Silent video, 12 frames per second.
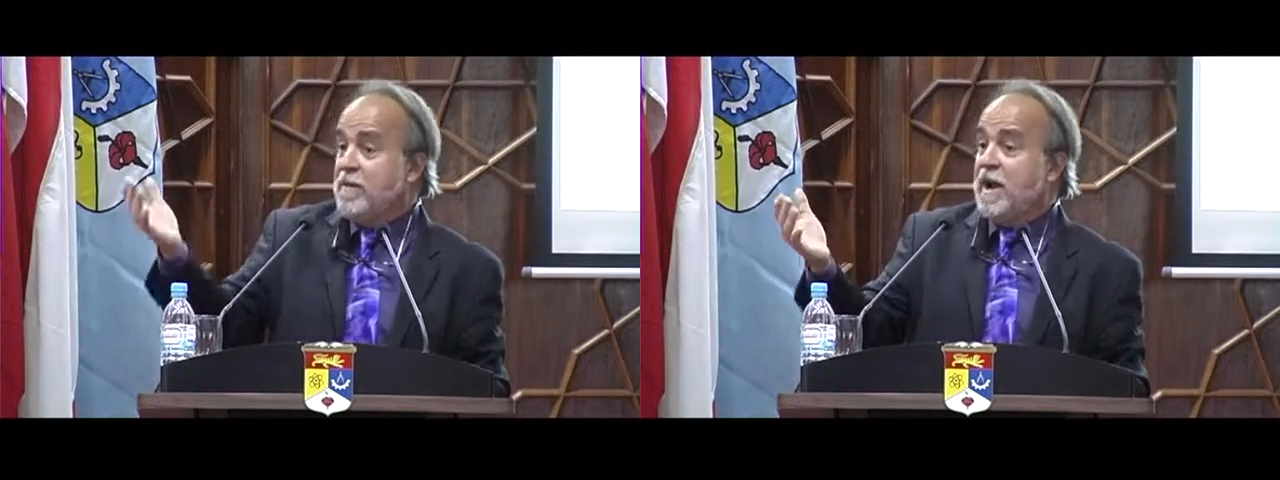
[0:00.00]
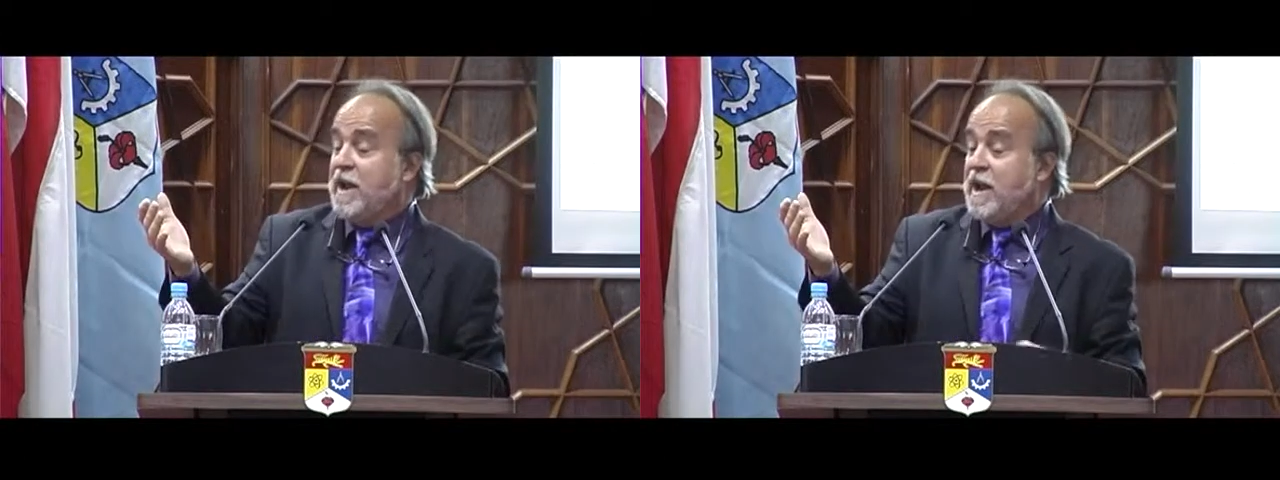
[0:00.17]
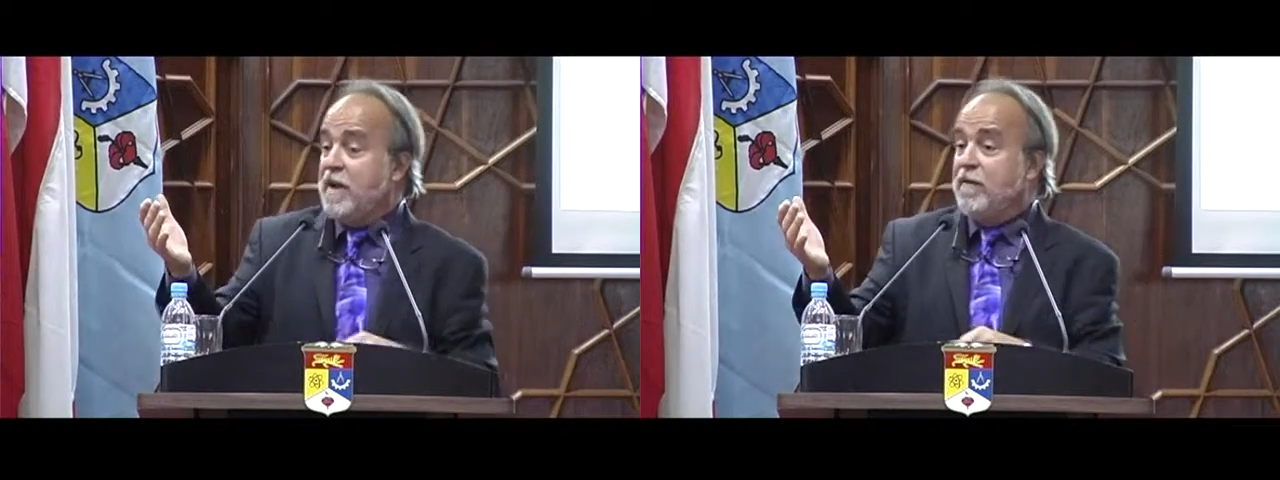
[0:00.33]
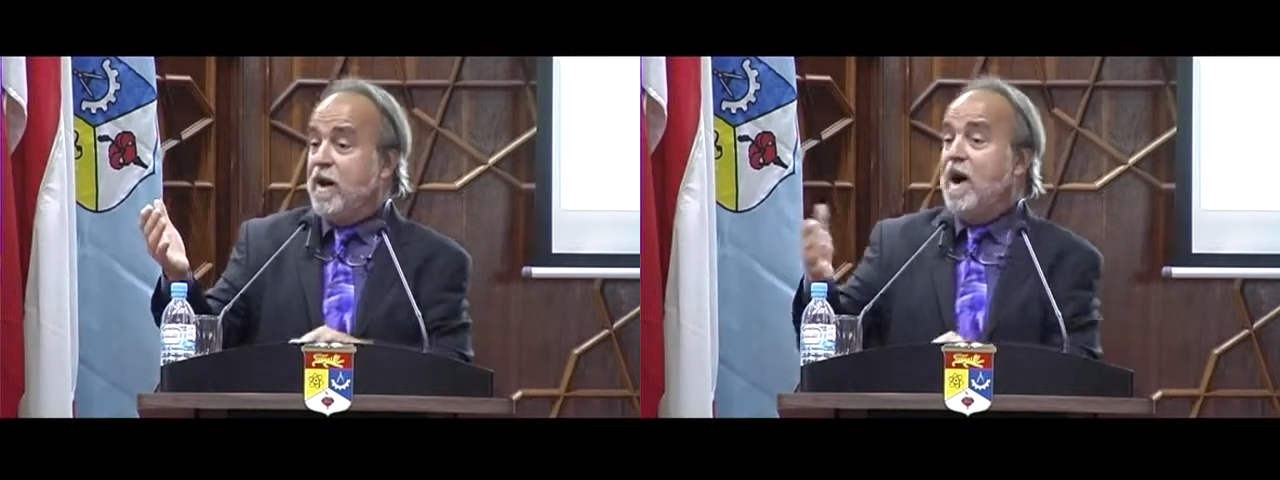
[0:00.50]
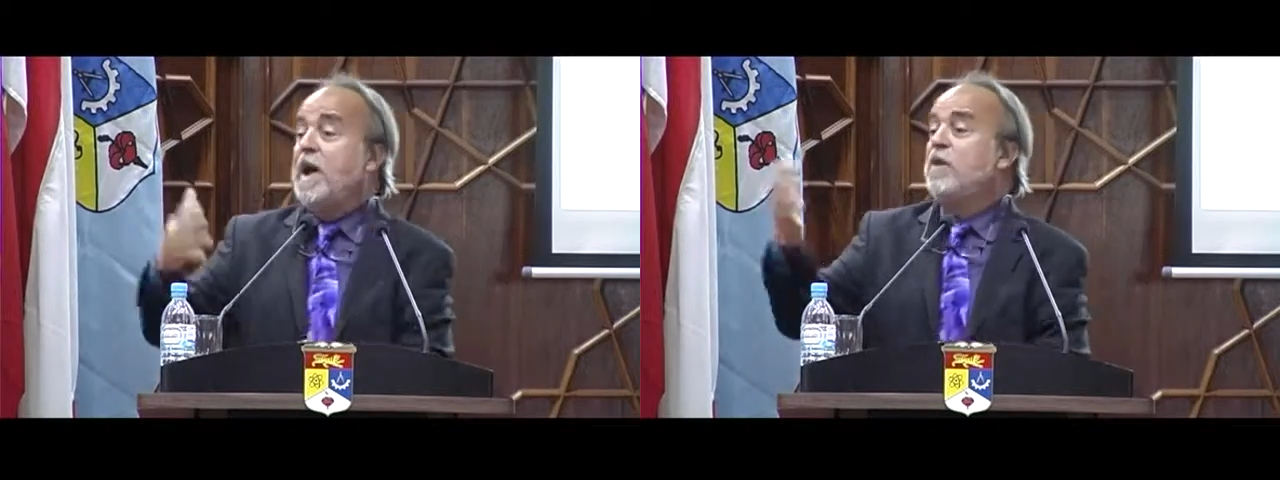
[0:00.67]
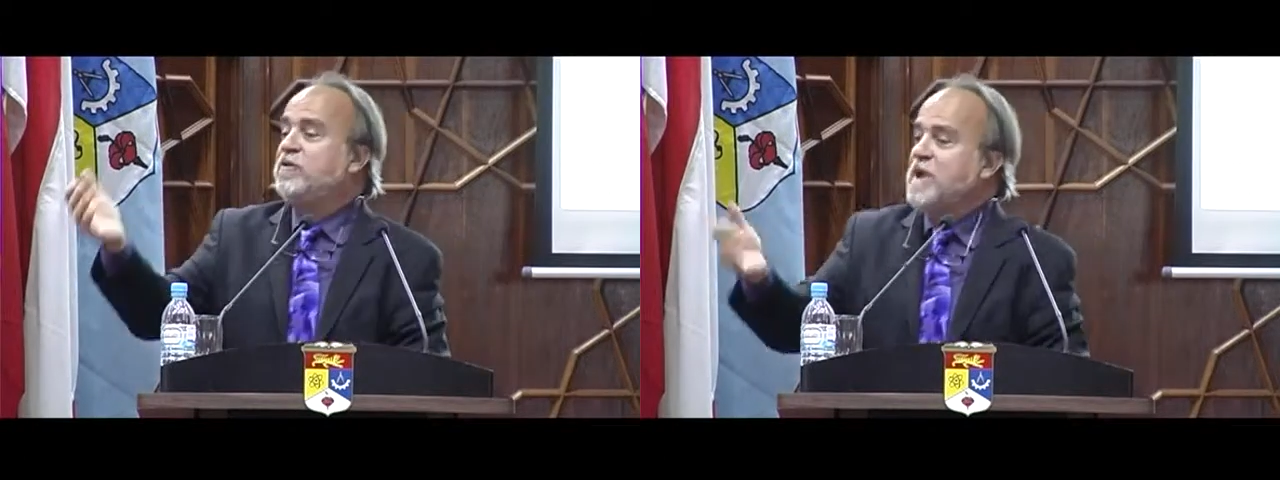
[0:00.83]
might have a
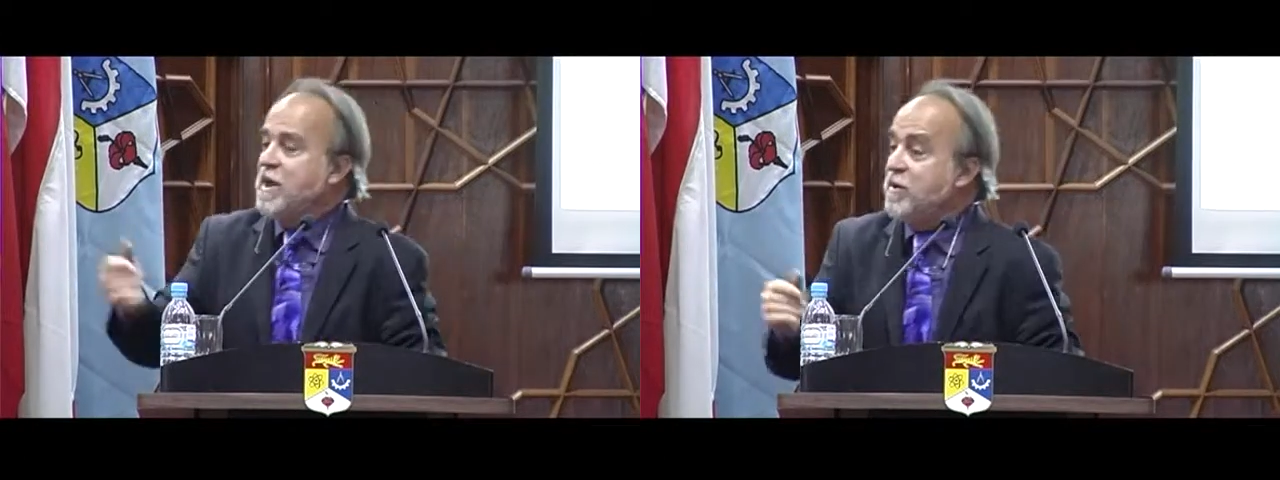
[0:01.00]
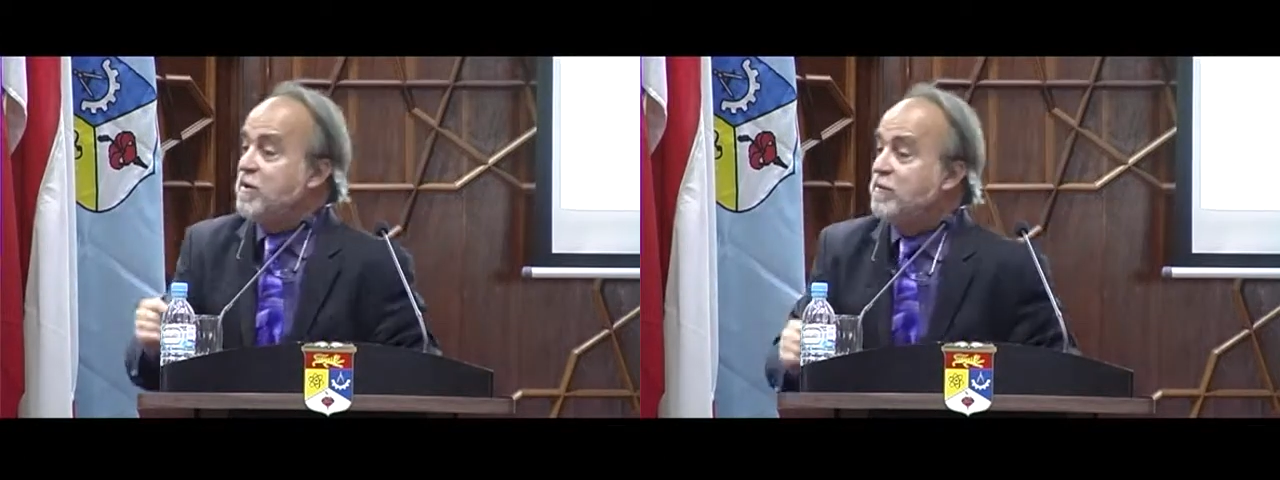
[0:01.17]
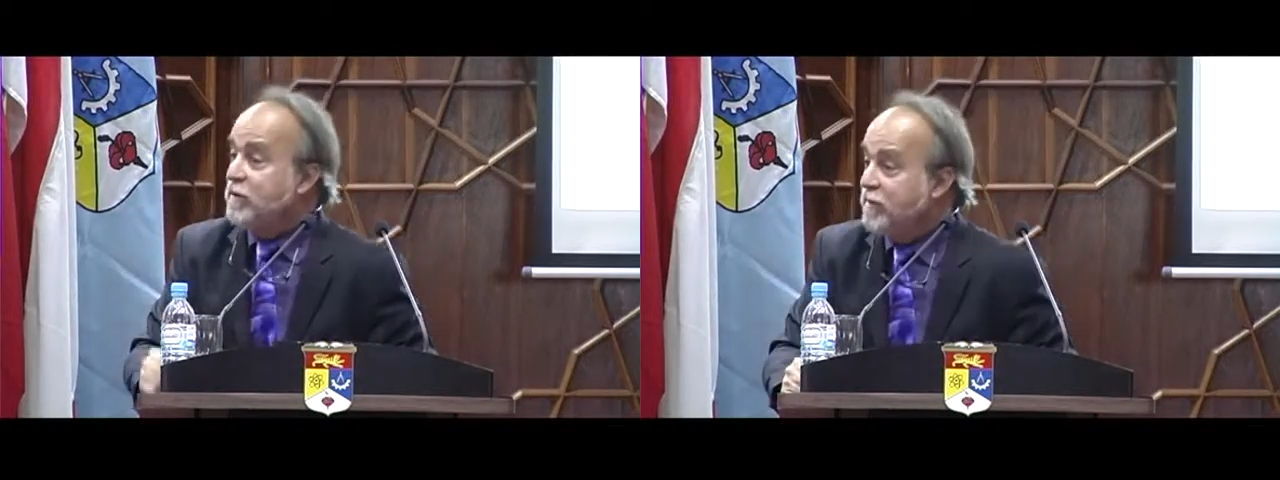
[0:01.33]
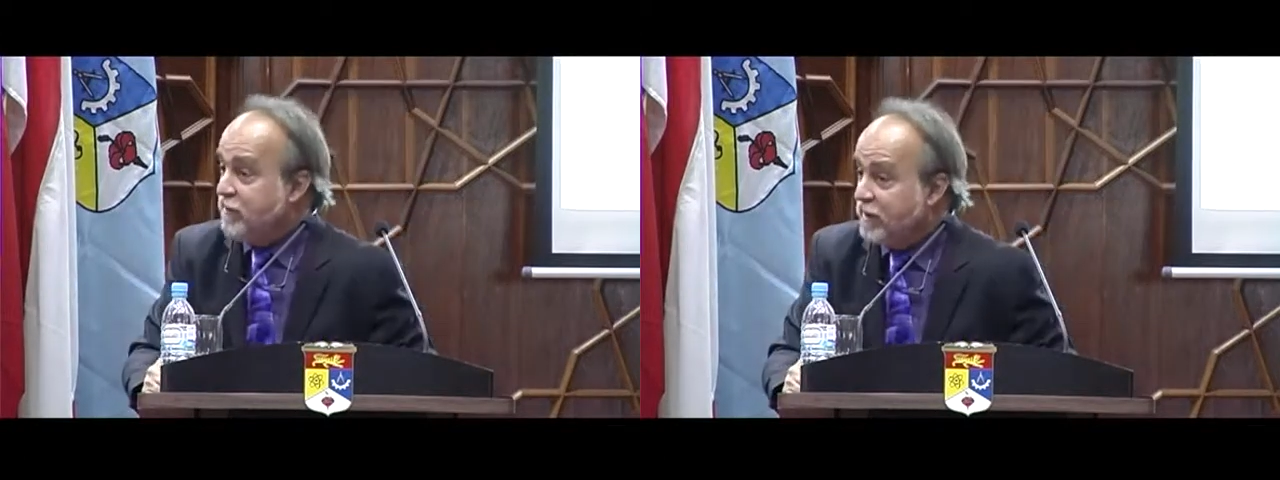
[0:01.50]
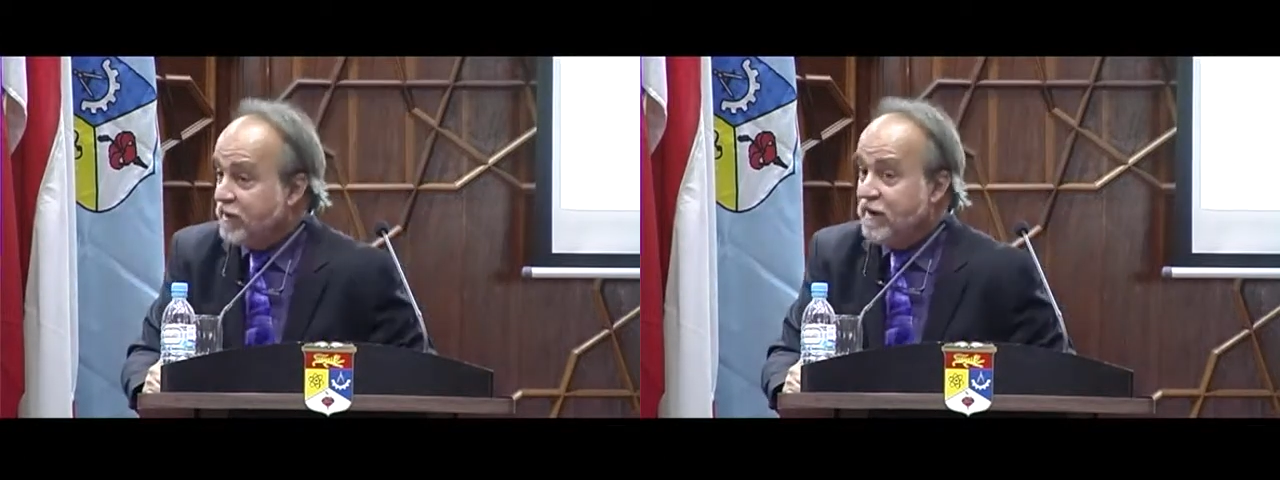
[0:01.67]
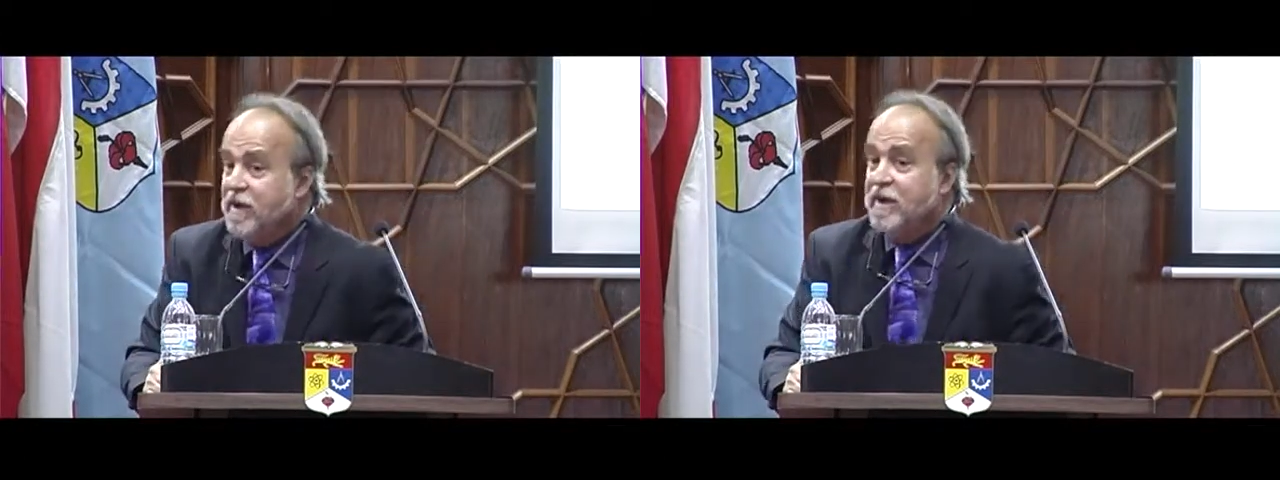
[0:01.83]
higher standard of living